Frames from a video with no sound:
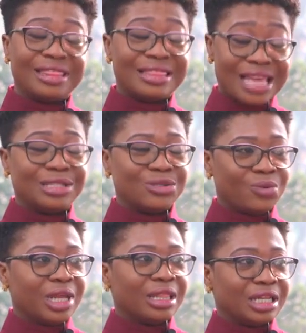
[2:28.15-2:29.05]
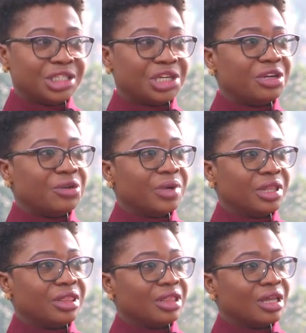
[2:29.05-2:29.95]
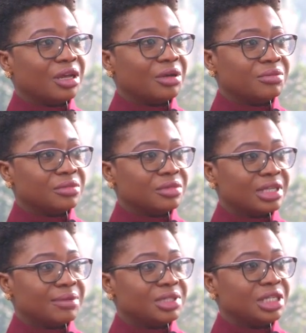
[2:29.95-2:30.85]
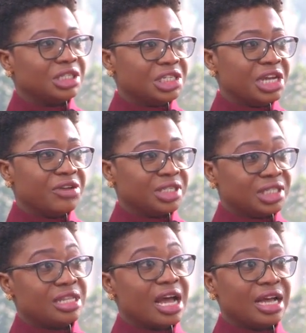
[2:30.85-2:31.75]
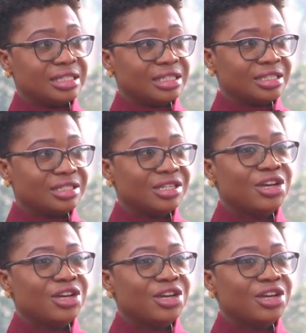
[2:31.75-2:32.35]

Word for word: that's when the journey with um, subsea engineering started.